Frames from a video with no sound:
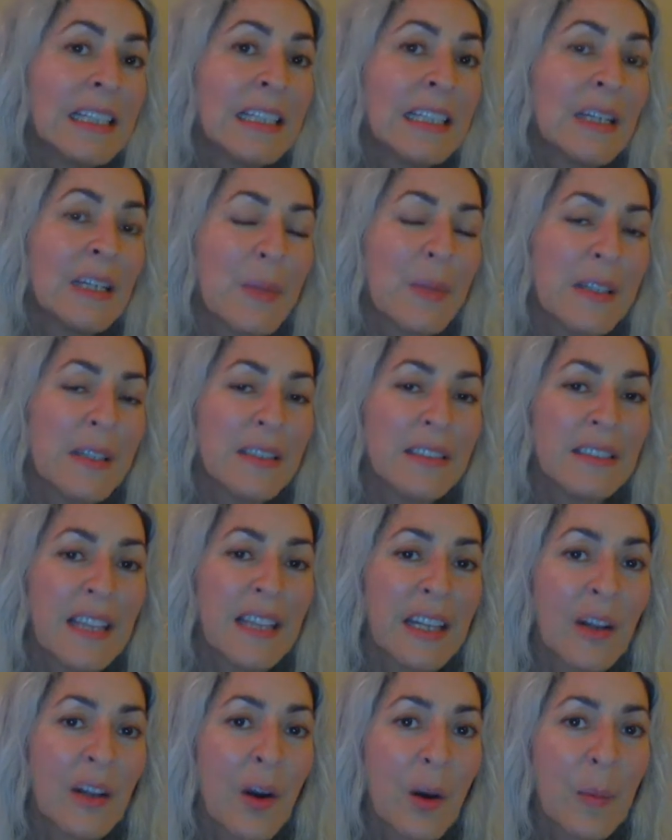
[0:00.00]
peace
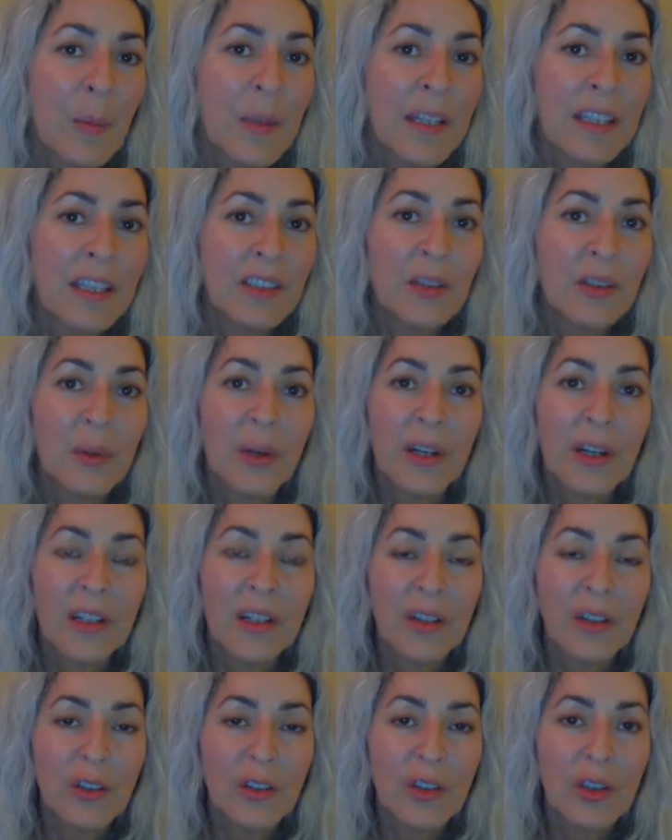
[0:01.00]
and harmony to our
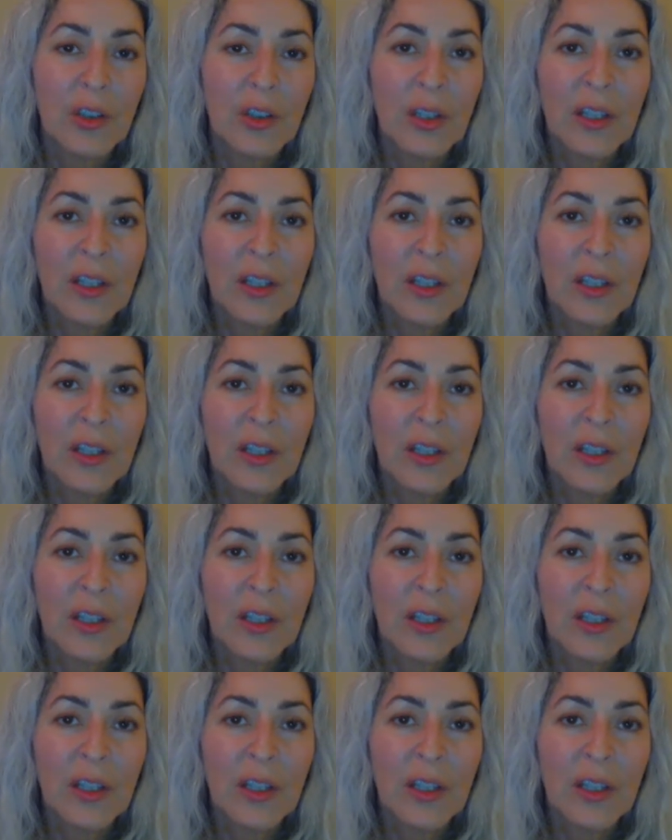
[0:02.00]
culture